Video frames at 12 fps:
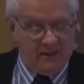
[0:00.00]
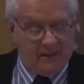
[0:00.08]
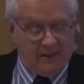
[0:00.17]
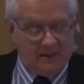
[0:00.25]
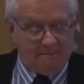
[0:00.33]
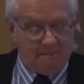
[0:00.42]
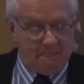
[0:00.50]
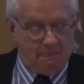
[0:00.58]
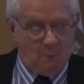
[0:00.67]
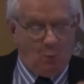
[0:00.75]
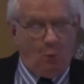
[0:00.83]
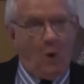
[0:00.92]

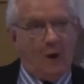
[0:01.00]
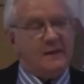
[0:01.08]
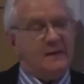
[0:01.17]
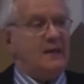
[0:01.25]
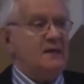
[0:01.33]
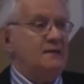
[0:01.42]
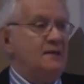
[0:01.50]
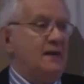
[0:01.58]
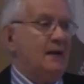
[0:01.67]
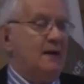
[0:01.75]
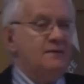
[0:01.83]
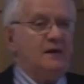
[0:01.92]
One key
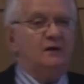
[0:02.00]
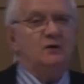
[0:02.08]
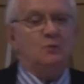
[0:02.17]
thing, I think,